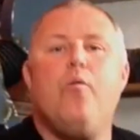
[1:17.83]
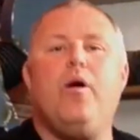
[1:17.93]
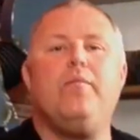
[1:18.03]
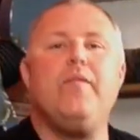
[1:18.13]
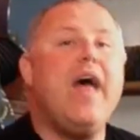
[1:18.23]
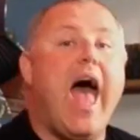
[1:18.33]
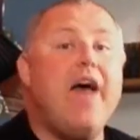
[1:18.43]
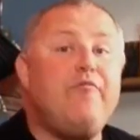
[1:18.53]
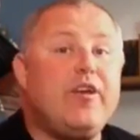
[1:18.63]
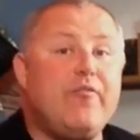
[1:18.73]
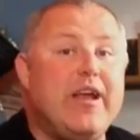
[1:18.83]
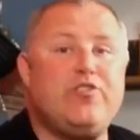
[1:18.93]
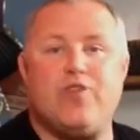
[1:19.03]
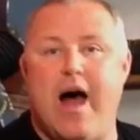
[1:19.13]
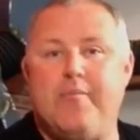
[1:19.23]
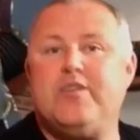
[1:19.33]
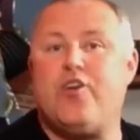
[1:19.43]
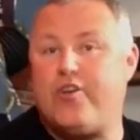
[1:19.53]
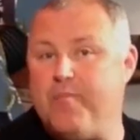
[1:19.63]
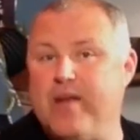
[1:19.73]
Well, every great drama
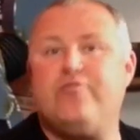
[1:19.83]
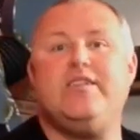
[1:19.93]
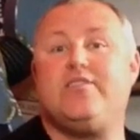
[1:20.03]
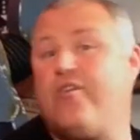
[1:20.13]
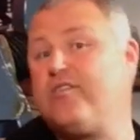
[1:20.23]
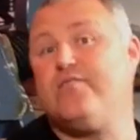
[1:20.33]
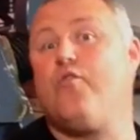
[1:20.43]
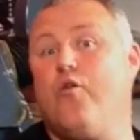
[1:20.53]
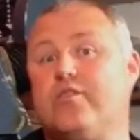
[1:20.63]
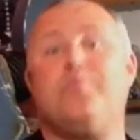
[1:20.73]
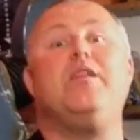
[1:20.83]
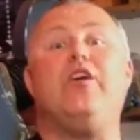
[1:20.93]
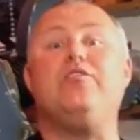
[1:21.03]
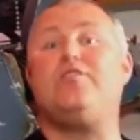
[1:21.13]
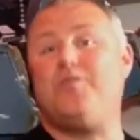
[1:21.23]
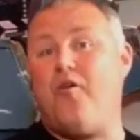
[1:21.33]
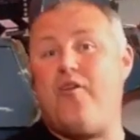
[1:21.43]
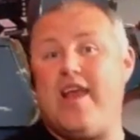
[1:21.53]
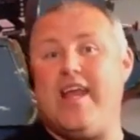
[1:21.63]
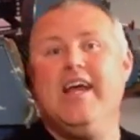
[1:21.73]
documentary starts, of course, with a good
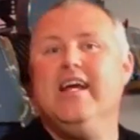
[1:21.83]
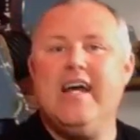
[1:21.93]
story.